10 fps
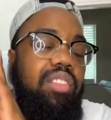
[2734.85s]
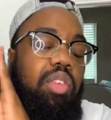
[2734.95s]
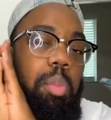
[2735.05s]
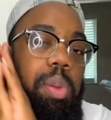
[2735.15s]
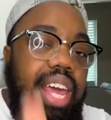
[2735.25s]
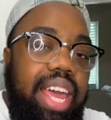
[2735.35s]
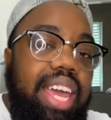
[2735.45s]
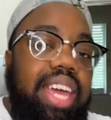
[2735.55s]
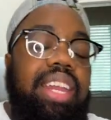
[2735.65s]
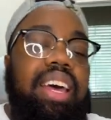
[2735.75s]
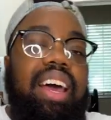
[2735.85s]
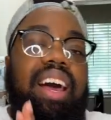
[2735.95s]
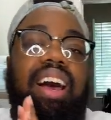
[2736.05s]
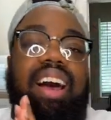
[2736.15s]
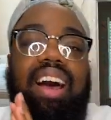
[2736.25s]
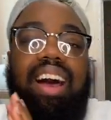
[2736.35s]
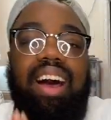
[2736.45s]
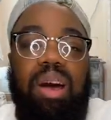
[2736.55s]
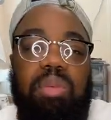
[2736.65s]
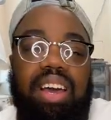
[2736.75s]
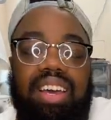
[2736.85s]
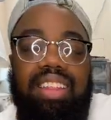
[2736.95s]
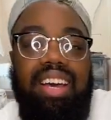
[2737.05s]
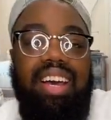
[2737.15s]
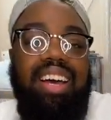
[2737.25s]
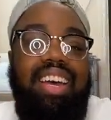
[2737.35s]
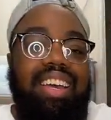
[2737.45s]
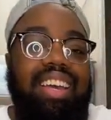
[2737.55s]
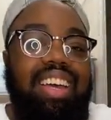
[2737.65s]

for playing um the